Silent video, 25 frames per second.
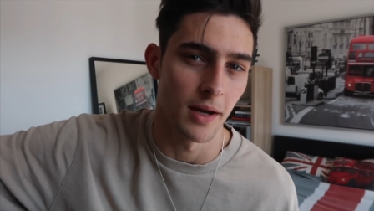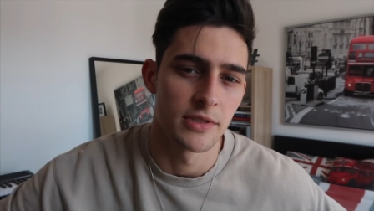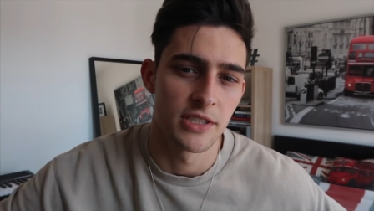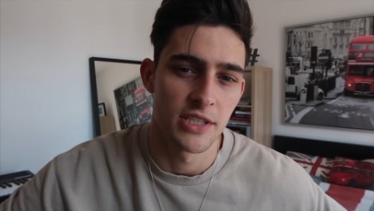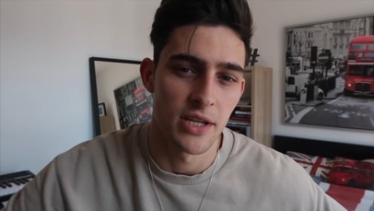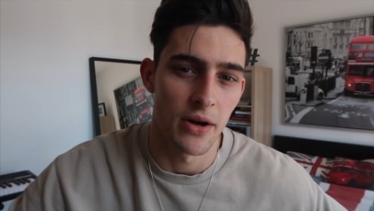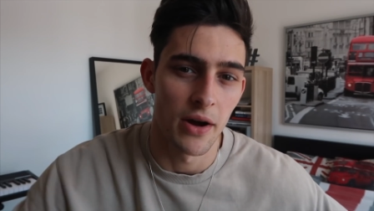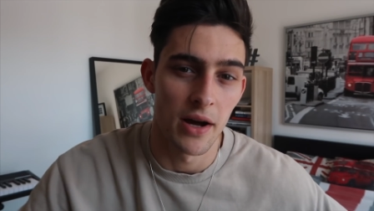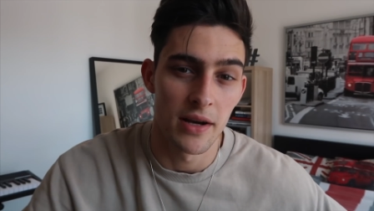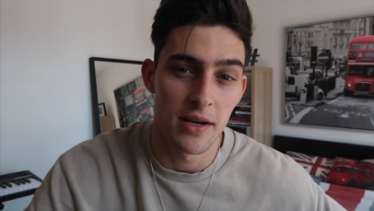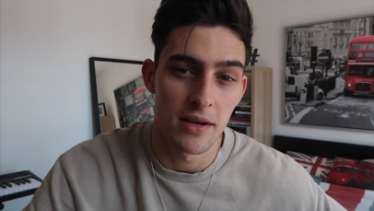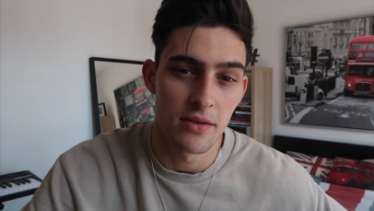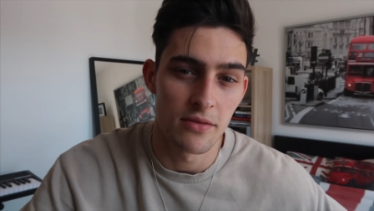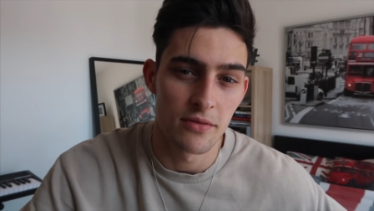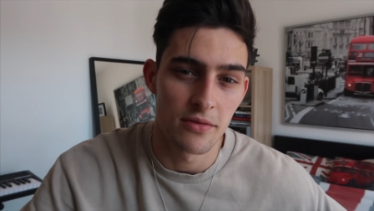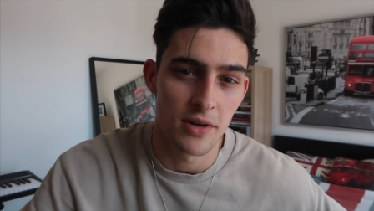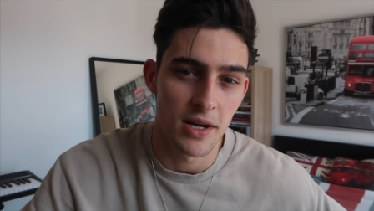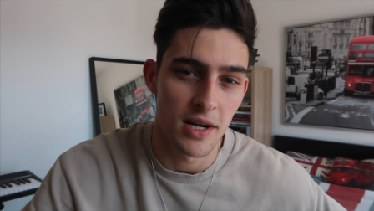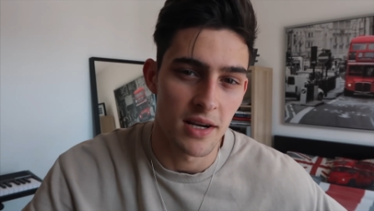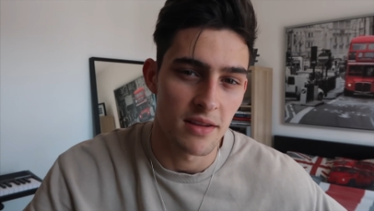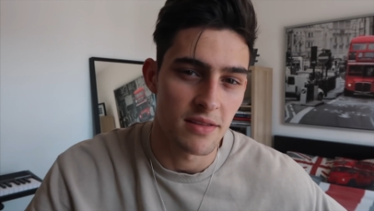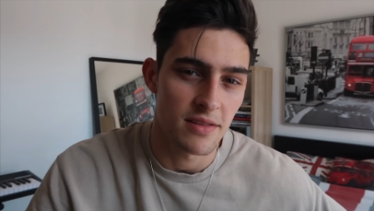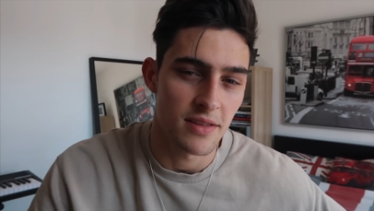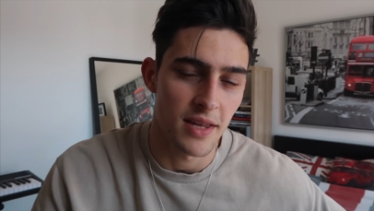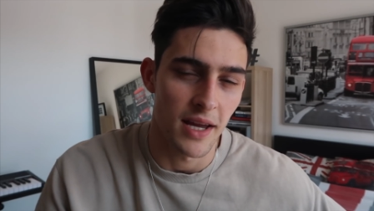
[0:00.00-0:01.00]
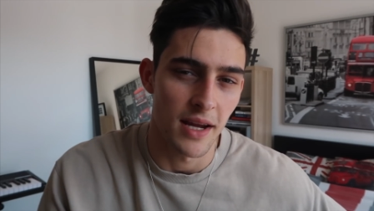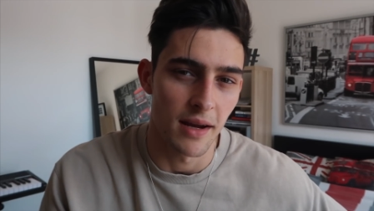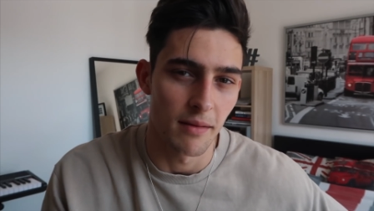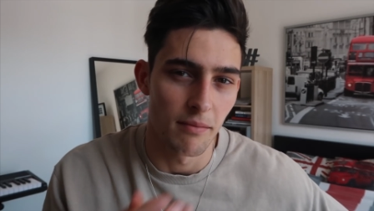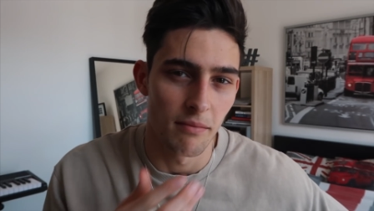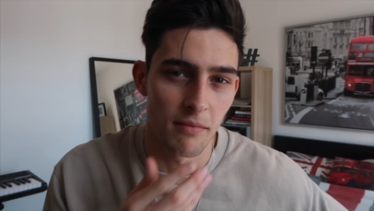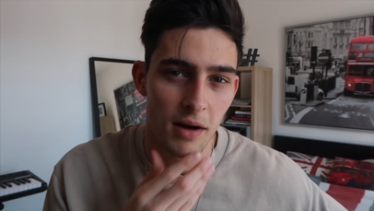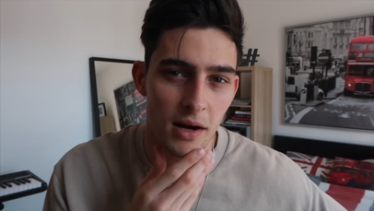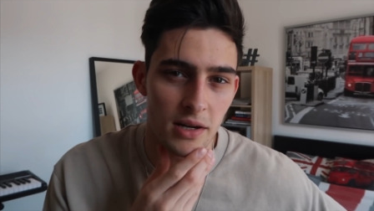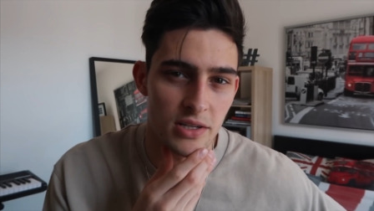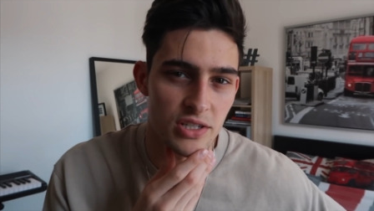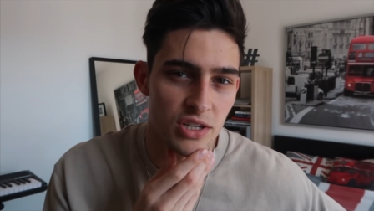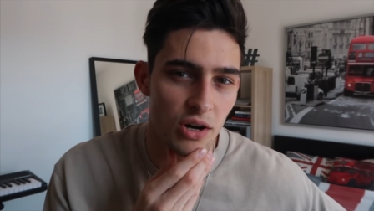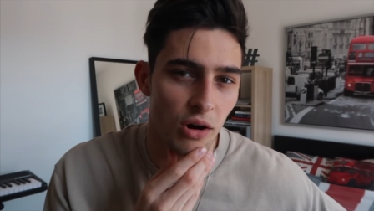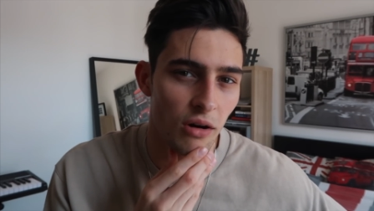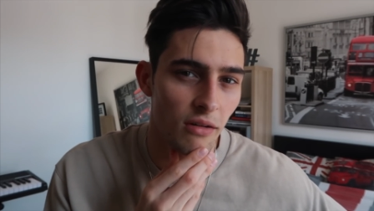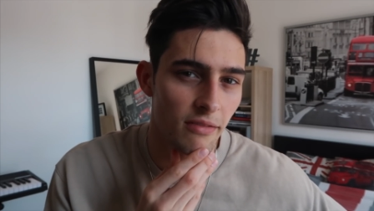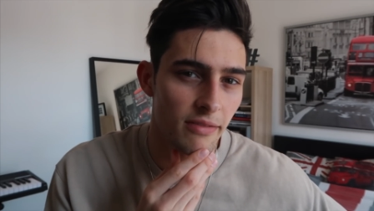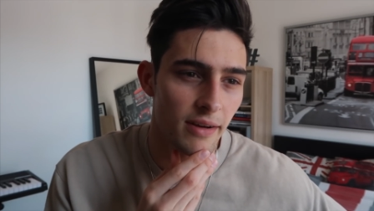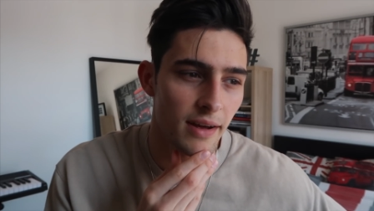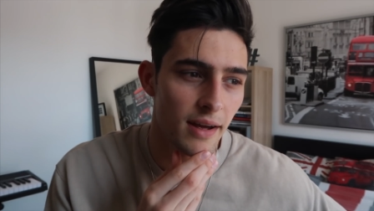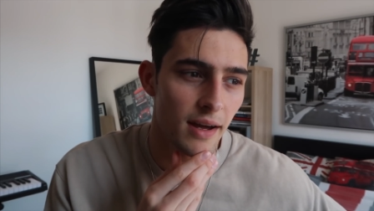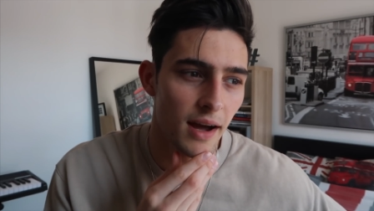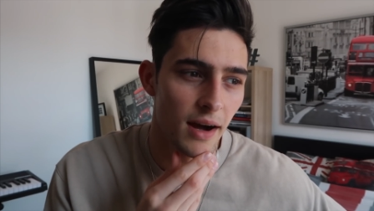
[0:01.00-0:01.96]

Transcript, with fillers: So I didn't really think much of it.